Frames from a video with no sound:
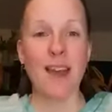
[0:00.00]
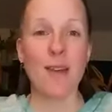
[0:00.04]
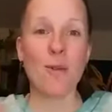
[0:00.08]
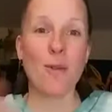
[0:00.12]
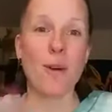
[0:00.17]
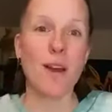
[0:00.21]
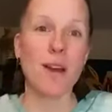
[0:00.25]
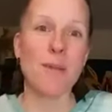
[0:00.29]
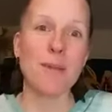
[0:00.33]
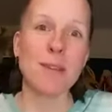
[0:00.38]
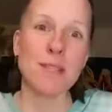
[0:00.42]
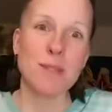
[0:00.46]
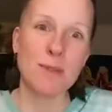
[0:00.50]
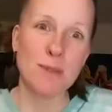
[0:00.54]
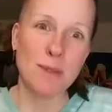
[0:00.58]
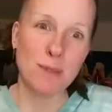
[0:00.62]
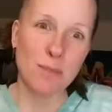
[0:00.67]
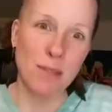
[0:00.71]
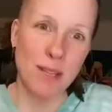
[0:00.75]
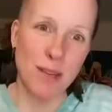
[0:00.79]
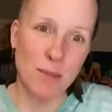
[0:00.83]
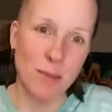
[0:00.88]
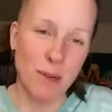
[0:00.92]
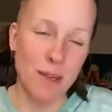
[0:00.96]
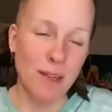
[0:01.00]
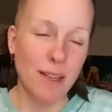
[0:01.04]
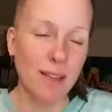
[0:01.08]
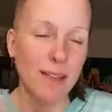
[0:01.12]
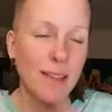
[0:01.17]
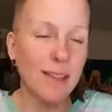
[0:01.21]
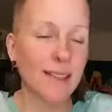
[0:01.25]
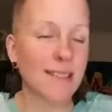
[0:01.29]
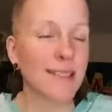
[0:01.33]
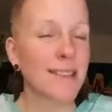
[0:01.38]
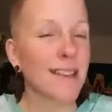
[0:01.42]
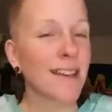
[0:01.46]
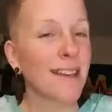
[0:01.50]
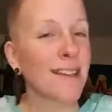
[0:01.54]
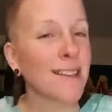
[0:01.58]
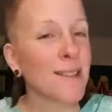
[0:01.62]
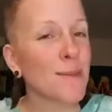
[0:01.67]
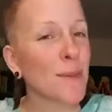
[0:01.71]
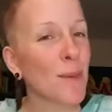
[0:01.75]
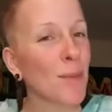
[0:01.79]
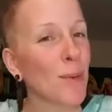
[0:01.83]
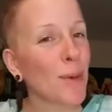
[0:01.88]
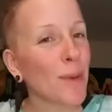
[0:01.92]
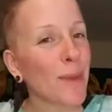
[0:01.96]
and why am i doing plant party like i said
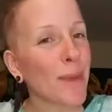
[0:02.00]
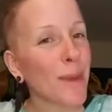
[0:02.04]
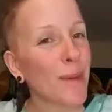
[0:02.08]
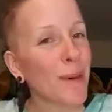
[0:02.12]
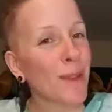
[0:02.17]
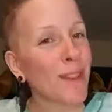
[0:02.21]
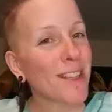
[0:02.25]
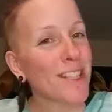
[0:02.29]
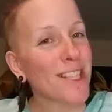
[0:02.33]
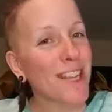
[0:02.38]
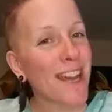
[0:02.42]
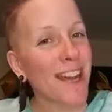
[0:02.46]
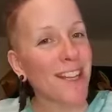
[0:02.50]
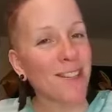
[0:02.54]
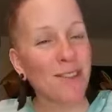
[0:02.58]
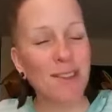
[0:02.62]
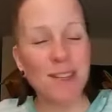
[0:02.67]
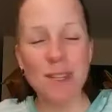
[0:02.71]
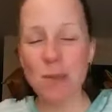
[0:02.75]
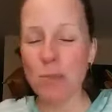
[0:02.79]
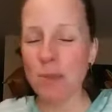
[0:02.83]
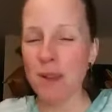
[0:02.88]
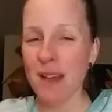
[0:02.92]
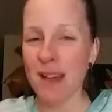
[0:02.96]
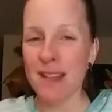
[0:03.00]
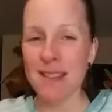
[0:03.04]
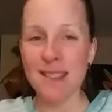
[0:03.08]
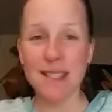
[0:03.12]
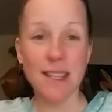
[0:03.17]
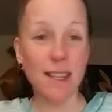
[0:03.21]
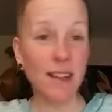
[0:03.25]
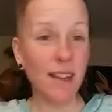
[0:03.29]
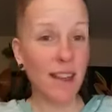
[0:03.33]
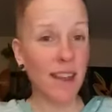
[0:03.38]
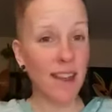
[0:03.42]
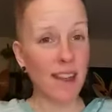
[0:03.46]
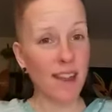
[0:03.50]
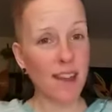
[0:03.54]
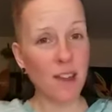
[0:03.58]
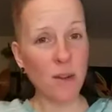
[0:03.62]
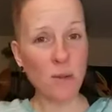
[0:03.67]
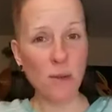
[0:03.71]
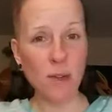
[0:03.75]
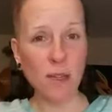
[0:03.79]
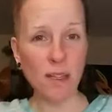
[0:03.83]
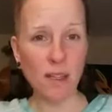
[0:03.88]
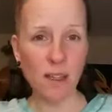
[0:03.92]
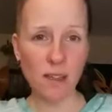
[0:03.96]
it's my birthday month of january and the plant said hey
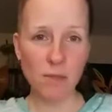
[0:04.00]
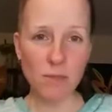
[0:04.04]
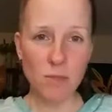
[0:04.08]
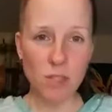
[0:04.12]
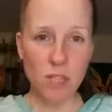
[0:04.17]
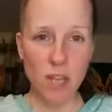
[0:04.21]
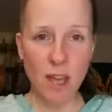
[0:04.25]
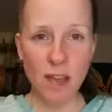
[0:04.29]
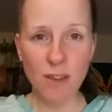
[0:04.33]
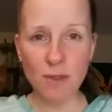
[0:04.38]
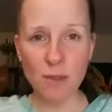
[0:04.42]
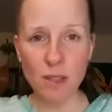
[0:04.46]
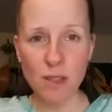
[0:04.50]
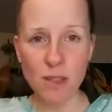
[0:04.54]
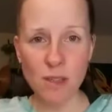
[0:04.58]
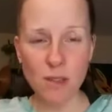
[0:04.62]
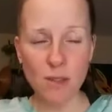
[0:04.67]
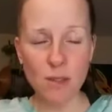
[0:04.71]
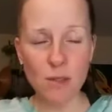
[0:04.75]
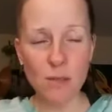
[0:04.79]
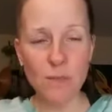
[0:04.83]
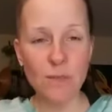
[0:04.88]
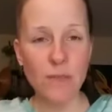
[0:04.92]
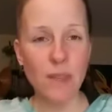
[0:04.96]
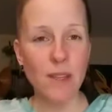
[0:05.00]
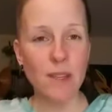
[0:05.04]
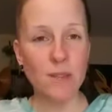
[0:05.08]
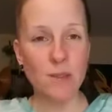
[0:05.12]
i want to come drive with you